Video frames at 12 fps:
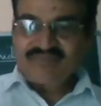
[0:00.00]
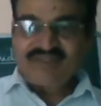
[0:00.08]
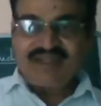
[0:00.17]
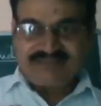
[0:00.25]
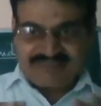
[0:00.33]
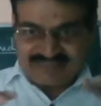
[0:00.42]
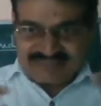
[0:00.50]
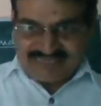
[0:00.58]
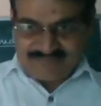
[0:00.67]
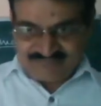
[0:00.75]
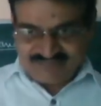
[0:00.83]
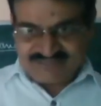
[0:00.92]
and these
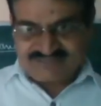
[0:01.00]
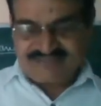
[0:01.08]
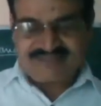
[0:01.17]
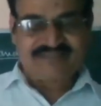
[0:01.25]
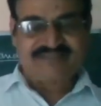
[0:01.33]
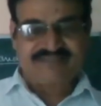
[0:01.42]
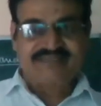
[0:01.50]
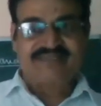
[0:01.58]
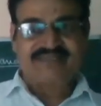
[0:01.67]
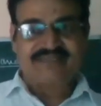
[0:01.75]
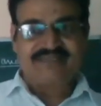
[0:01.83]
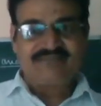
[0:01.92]
capital
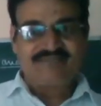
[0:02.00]
cities